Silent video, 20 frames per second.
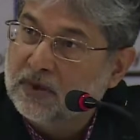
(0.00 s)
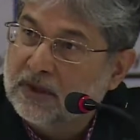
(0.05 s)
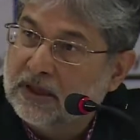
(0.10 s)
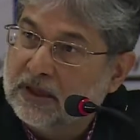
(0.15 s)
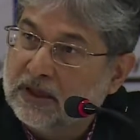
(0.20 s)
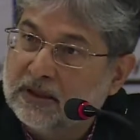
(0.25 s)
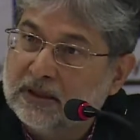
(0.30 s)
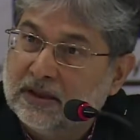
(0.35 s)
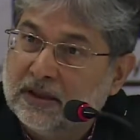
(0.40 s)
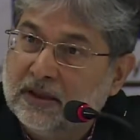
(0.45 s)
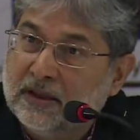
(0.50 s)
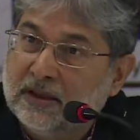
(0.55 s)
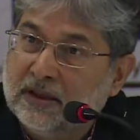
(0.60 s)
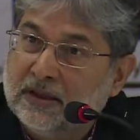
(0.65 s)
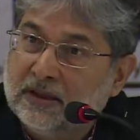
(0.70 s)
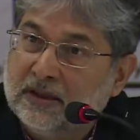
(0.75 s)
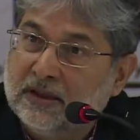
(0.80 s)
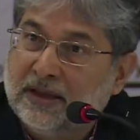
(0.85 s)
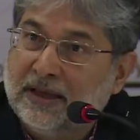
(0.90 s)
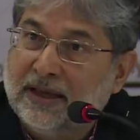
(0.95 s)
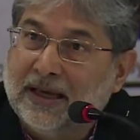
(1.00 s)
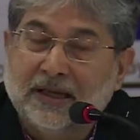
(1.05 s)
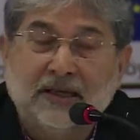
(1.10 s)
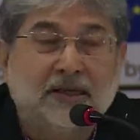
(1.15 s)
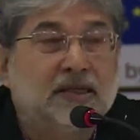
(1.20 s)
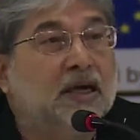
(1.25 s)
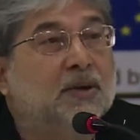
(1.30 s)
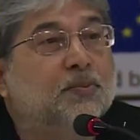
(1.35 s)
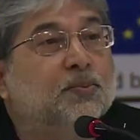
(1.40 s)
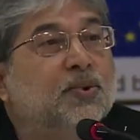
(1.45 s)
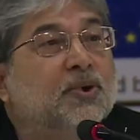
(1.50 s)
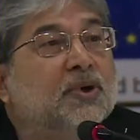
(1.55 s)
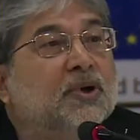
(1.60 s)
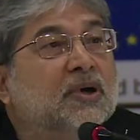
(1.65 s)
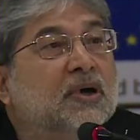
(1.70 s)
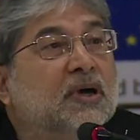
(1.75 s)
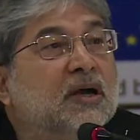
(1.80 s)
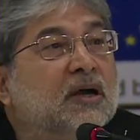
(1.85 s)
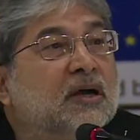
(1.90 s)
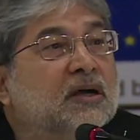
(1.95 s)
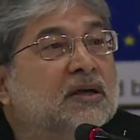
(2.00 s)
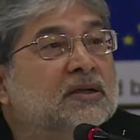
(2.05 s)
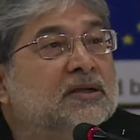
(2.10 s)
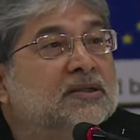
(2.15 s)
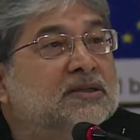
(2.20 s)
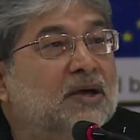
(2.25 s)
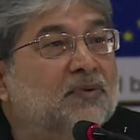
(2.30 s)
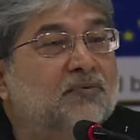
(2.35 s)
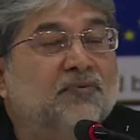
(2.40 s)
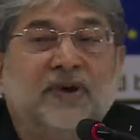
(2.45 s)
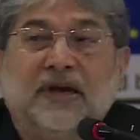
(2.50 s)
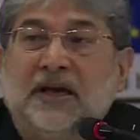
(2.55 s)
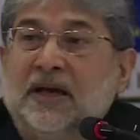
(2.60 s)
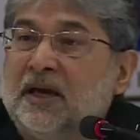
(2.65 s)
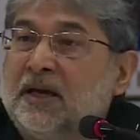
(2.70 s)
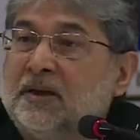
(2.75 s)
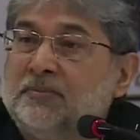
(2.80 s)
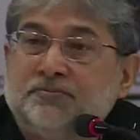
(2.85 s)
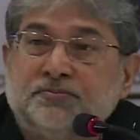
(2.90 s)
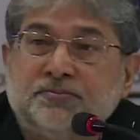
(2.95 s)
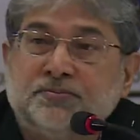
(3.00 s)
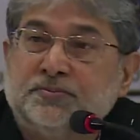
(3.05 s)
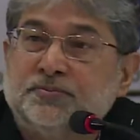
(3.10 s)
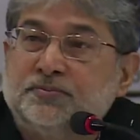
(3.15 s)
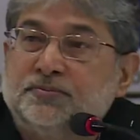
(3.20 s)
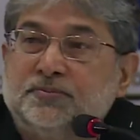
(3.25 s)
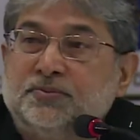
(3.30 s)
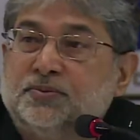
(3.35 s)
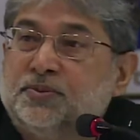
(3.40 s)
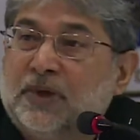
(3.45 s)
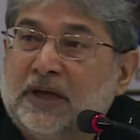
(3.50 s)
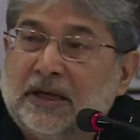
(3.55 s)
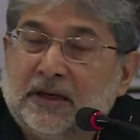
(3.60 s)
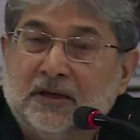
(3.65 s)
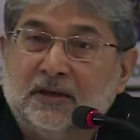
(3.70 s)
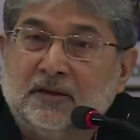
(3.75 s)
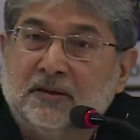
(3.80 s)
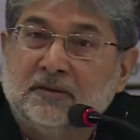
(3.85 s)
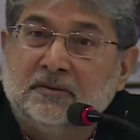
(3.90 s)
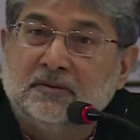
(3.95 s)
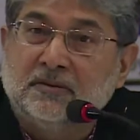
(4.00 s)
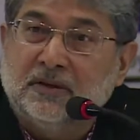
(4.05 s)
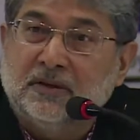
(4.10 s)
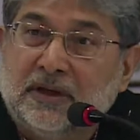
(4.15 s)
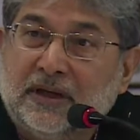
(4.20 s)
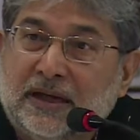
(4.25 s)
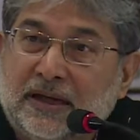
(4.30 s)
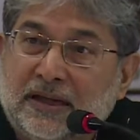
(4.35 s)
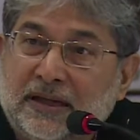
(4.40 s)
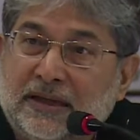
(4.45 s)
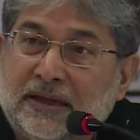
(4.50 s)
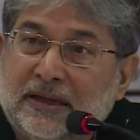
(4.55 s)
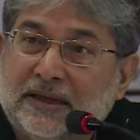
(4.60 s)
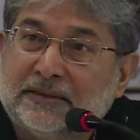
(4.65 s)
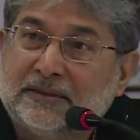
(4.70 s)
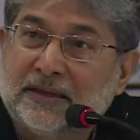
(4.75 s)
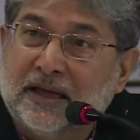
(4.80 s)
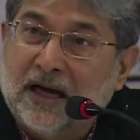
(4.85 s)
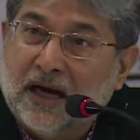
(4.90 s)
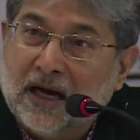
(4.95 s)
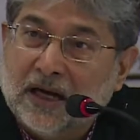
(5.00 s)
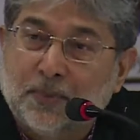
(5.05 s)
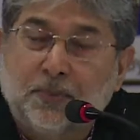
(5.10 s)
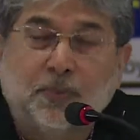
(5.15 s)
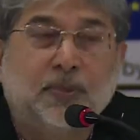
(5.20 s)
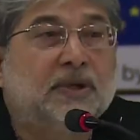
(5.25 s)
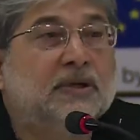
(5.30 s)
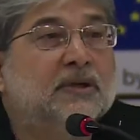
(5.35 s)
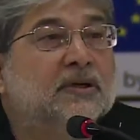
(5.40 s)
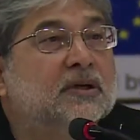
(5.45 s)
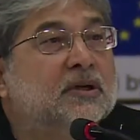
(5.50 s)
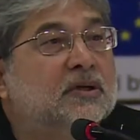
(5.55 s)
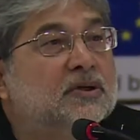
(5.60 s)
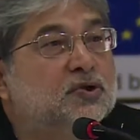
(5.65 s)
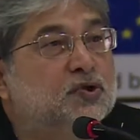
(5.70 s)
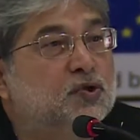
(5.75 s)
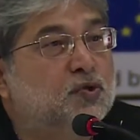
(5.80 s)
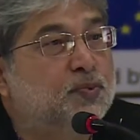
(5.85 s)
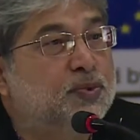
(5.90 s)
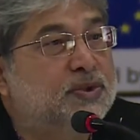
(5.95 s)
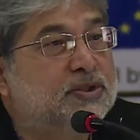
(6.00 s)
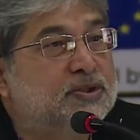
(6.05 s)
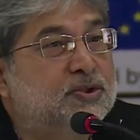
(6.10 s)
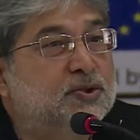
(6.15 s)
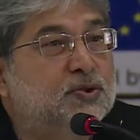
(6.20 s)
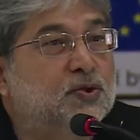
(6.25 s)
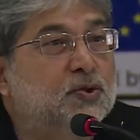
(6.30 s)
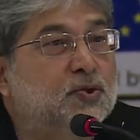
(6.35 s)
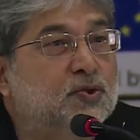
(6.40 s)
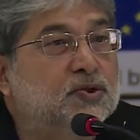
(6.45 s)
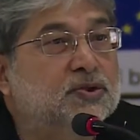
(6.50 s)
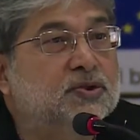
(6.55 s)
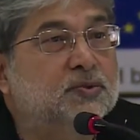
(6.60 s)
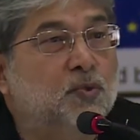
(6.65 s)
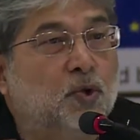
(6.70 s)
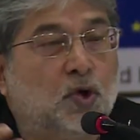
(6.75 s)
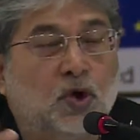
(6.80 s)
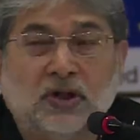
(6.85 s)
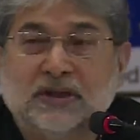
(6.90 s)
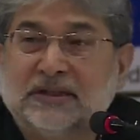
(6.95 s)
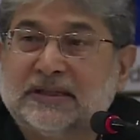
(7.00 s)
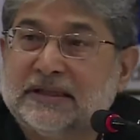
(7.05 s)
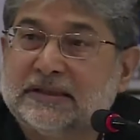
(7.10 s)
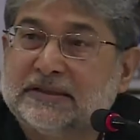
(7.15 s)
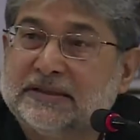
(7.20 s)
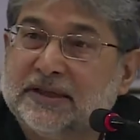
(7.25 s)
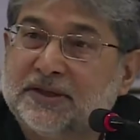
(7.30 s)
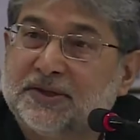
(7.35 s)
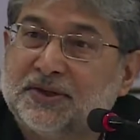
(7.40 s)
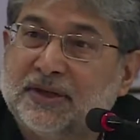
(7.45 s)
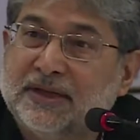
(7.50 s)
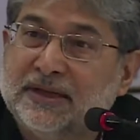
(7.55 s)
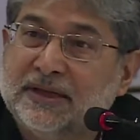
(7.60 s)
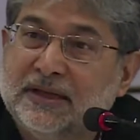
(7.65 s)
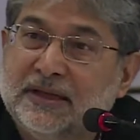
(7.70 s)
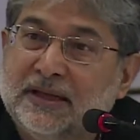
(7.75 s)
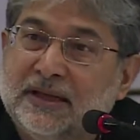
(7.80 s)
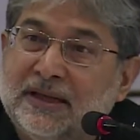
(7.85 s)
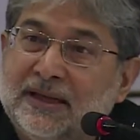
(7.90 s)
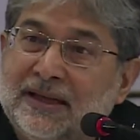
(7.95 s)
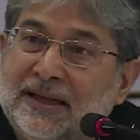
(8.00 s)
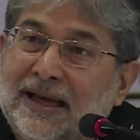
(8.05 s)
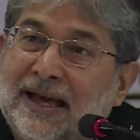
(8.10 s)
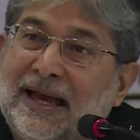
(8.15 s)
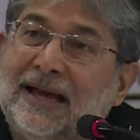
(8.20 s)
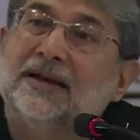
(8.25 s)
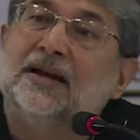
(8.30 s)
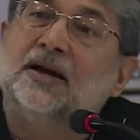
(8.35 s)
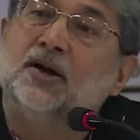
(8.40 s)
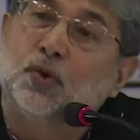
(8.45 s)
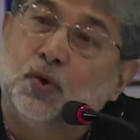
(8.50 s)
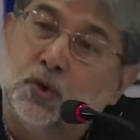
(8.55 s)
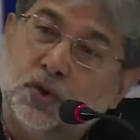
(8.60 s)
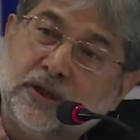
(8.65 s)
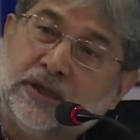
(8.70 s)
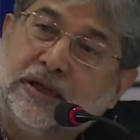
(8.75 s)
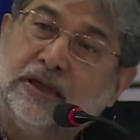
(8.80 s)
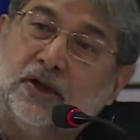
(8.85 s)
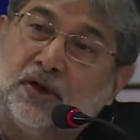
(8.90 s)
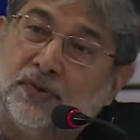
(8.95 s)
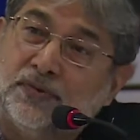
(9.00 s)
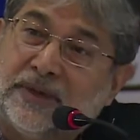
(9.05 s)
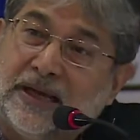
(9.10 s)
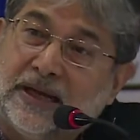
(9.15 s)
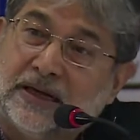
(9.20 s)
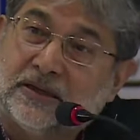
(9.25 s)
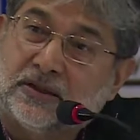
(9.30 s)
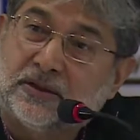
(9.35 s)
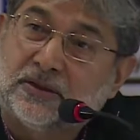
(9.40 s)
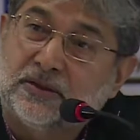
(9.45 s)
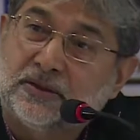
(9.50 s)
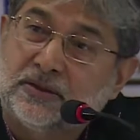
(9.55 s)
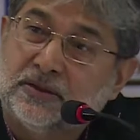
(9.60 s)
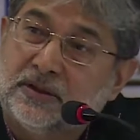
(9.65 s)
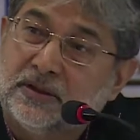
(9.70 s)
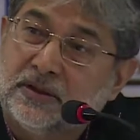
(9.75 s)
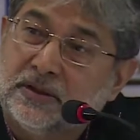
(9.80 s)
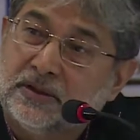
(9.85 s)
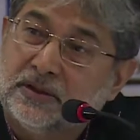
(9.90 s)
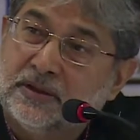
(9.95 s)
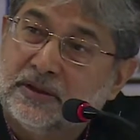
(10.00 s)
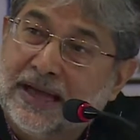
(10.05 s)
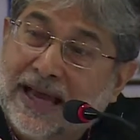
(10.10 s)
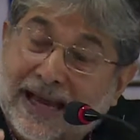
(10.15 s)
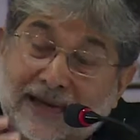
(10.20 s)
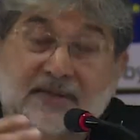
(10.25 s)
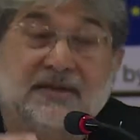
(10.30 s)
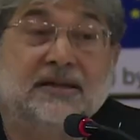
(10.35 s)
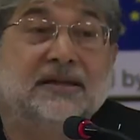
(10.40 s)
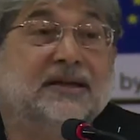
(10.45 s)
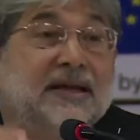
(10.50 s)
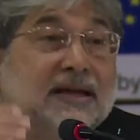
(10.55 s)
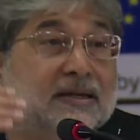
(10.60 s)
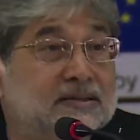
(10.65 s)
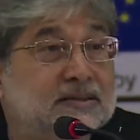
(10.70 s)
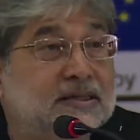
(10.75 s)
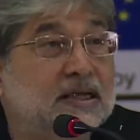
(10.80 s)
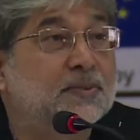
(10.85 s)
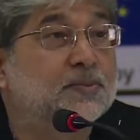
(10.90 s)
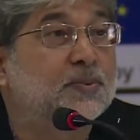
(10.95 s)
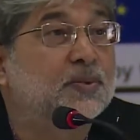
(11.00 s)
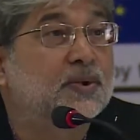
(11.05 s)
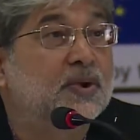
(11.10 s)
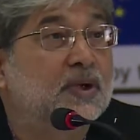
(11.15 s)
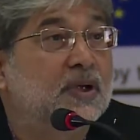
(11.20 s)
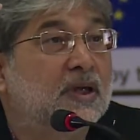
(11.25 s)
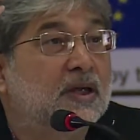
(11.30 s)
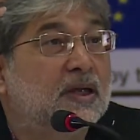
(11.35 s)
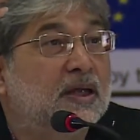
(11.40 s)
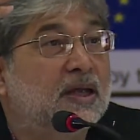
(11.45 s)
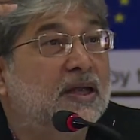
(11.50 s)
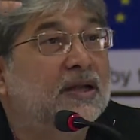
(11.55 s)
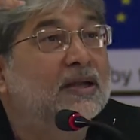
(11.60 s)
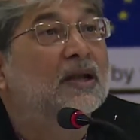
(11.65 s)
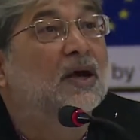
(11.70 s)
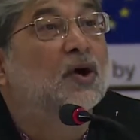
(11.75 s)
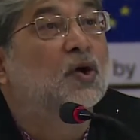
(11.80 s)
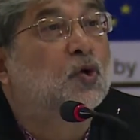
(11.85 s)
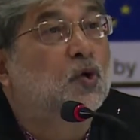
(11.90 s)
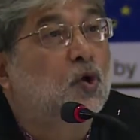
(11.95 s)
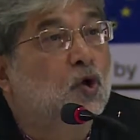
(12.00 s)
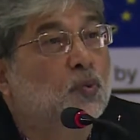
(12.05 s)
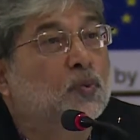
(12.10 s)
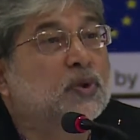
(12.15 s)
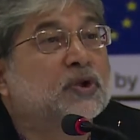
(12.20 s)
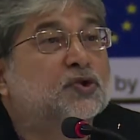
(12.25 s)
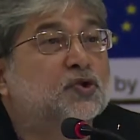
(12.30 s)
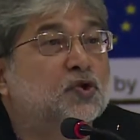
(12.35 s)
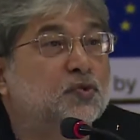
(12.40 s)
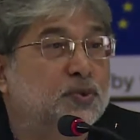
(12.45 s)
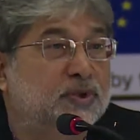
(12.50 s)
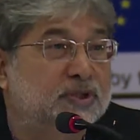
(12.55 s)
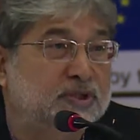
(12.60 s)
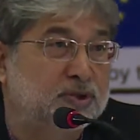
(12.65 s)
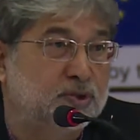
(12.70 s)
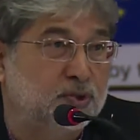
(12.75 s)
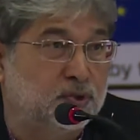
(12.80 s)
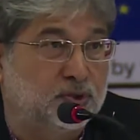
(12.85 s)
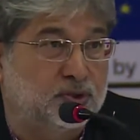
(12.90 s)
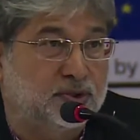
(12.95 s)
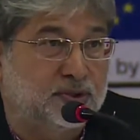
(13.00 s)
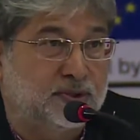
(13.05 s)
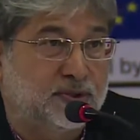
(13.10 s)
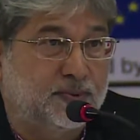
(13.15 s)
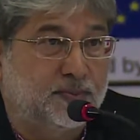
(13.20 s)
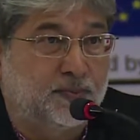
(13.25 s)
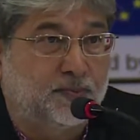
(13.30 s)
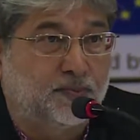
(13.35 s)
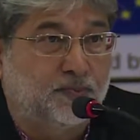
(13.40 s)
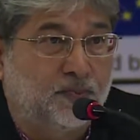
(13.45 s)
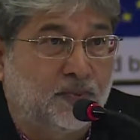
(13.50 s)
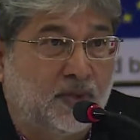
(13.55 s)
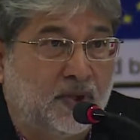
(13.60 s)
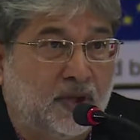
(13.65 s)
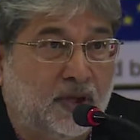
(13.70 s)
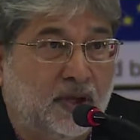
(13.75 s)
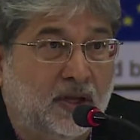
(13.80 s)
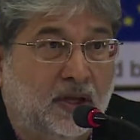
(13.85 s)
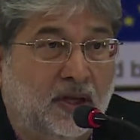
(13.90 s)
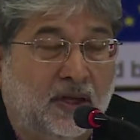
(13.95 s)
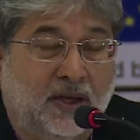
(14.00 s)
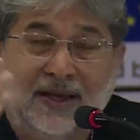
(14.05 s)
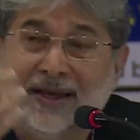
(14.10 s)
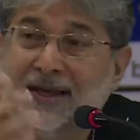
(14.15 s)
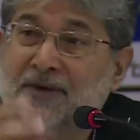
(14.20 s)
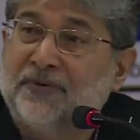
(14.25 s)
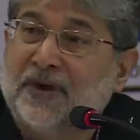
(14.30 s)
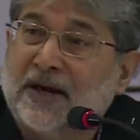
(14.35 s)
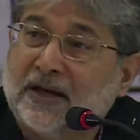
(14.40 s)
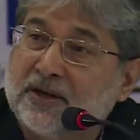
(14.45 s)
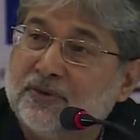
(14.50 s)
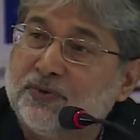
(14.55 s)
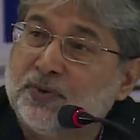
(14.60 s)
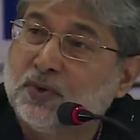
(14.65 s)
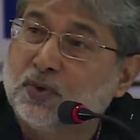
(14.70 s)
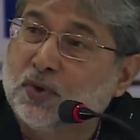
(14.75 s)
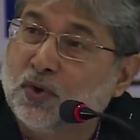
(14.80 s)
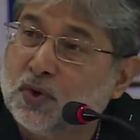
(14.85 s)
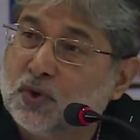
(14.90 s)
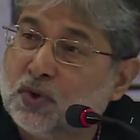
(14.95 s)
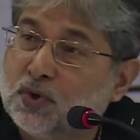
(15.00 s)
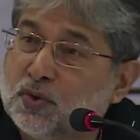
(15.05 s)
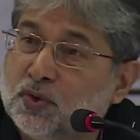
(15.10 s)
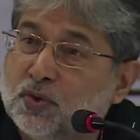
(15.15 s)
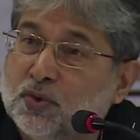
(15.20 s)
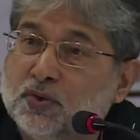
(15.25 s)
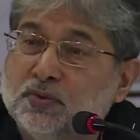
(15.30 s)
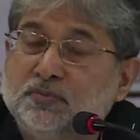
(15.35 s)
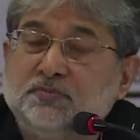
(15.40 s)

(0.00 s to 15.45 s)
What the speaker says: right? They end up somewhere in India's urban superstores, malls, etc. And a good deal of that actually ends up in global superstores. In fact, if you go to,